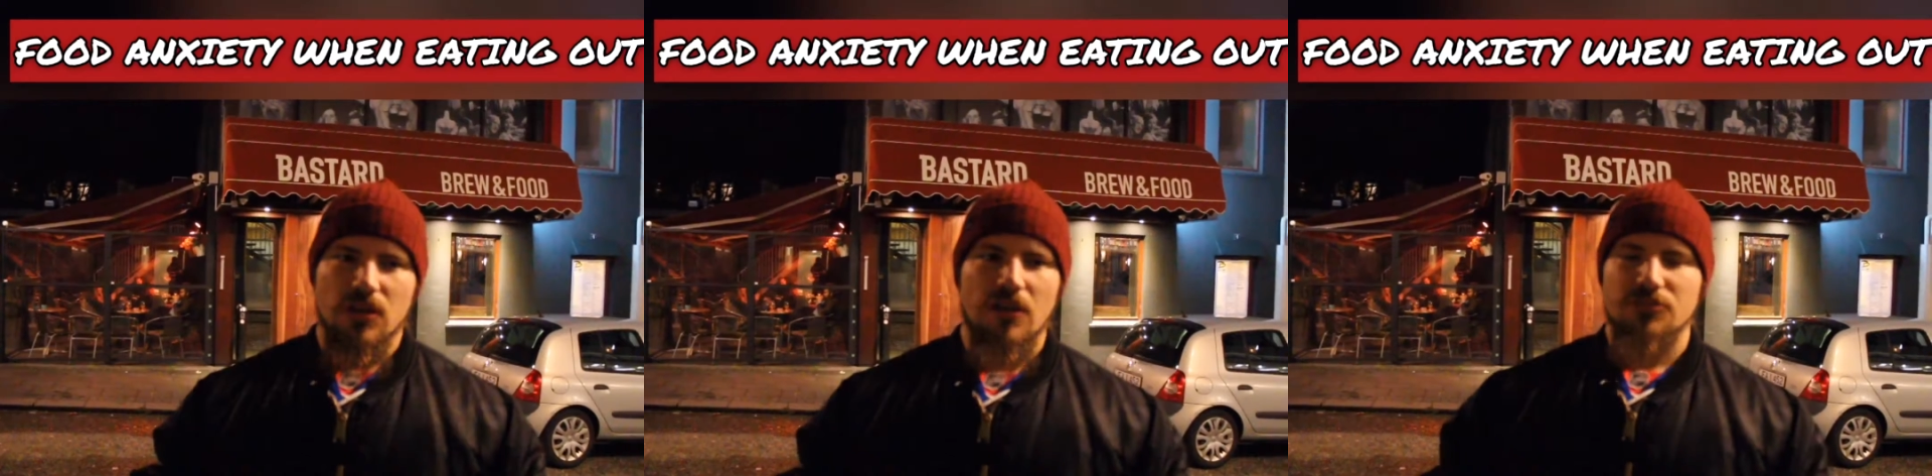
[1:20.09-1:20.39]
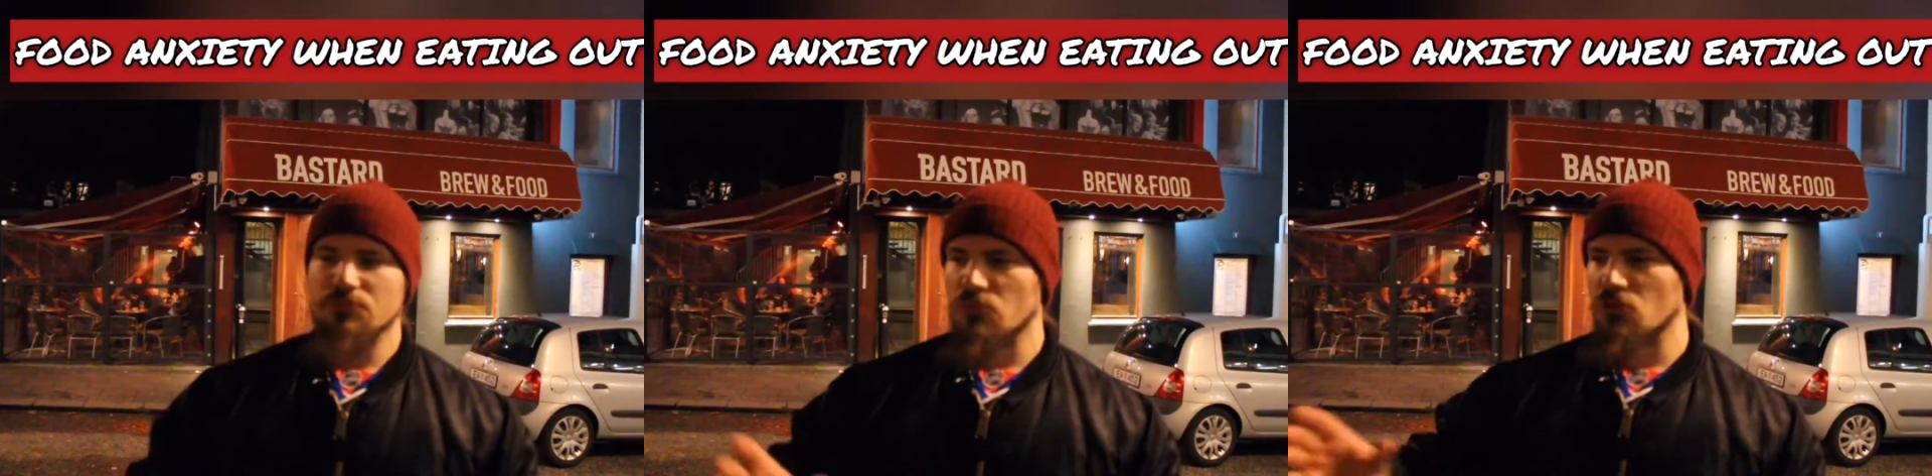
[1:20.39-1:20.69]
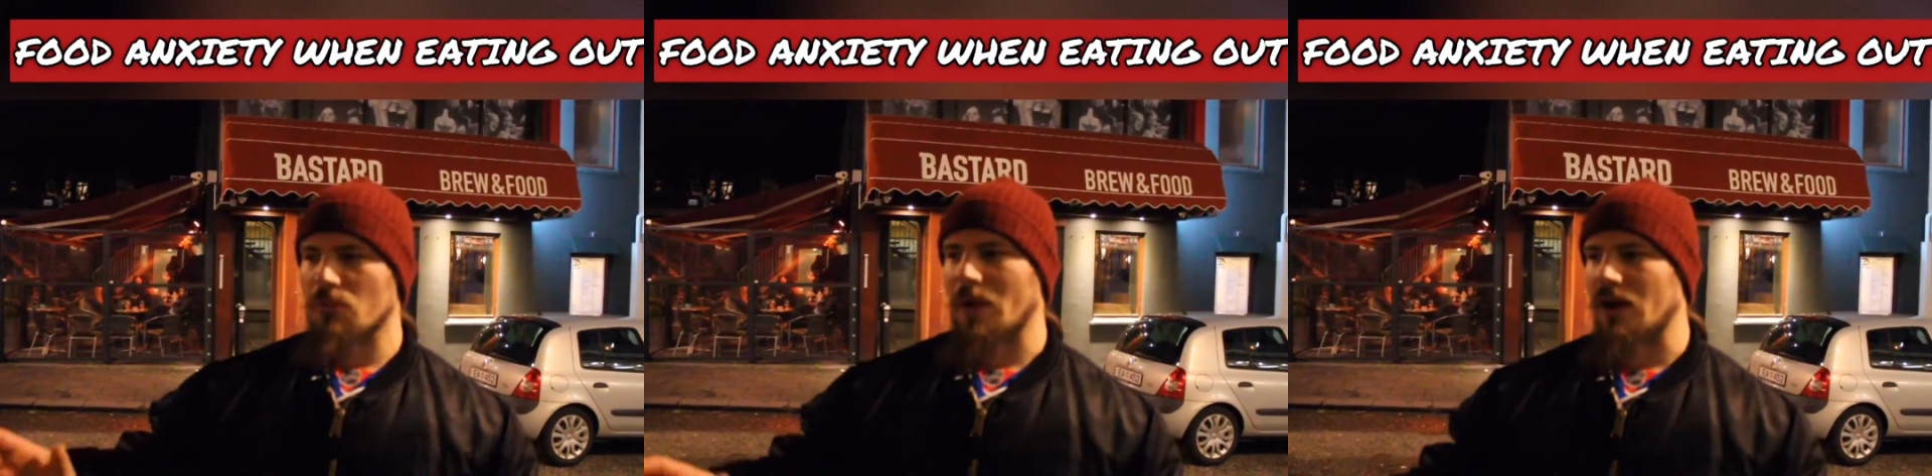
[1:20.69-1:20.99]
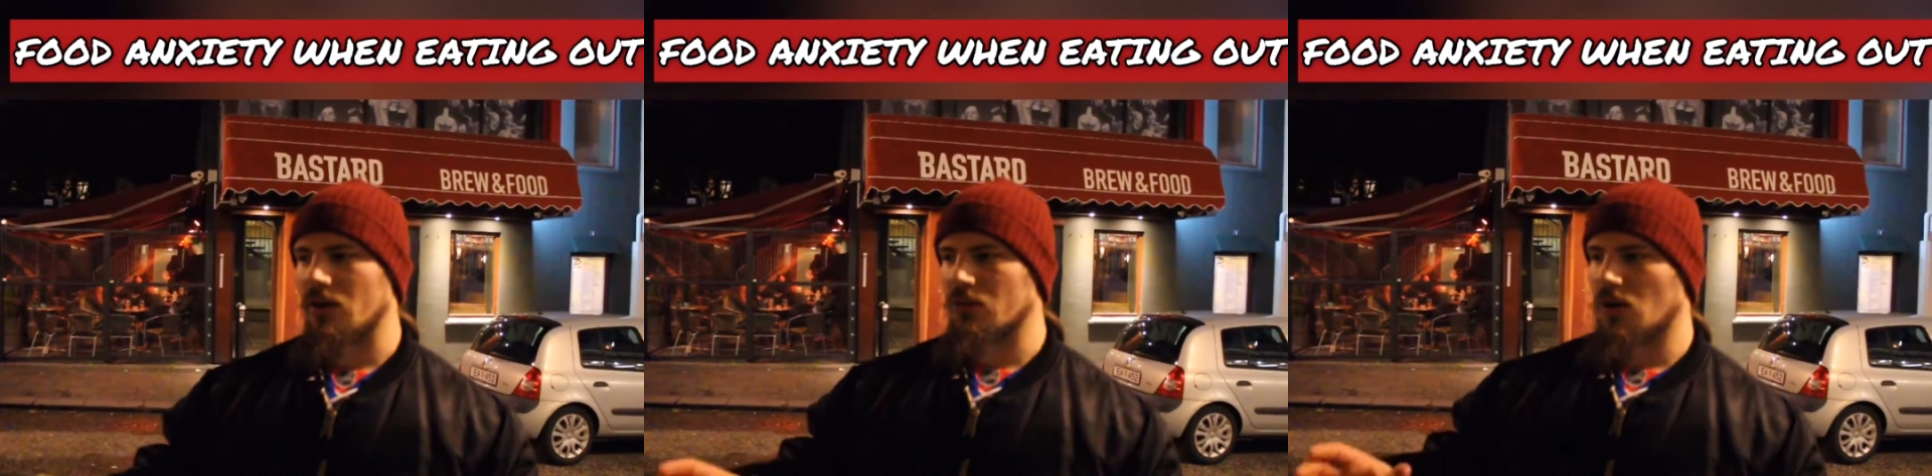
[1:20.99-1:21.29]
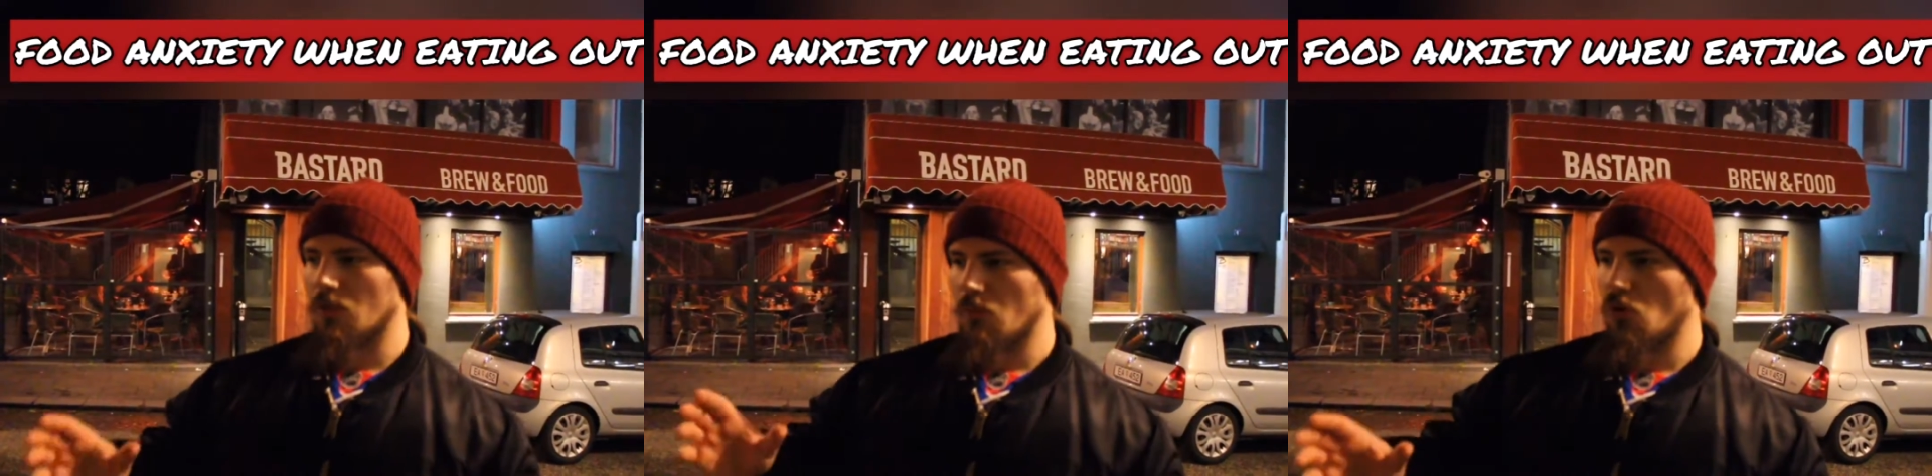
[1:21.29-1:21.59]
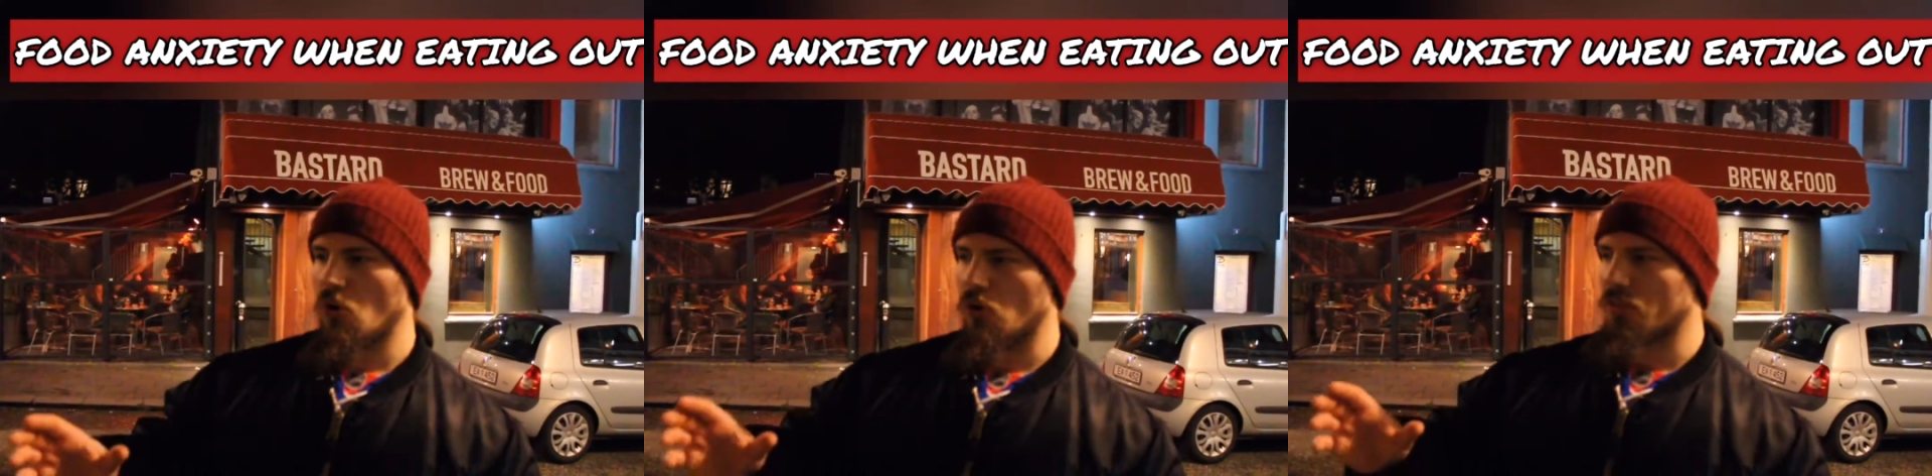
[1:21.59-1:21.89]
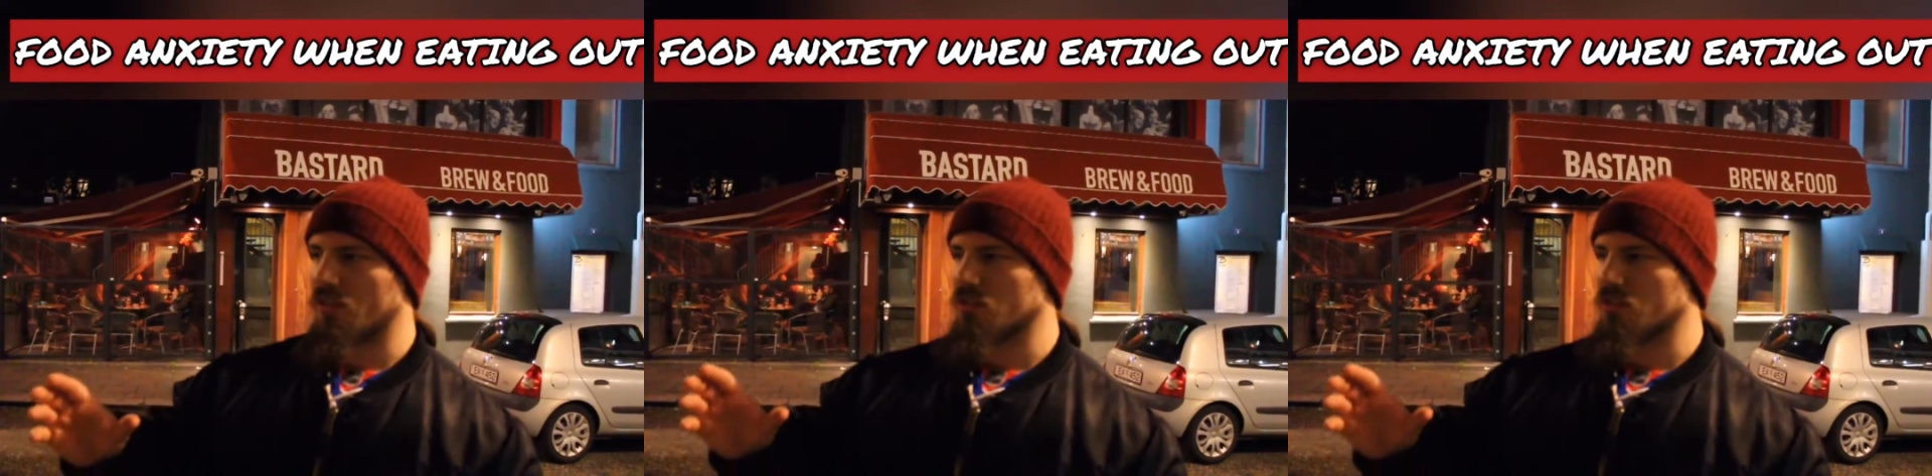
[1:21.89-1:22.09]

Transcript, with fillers: Life's more about more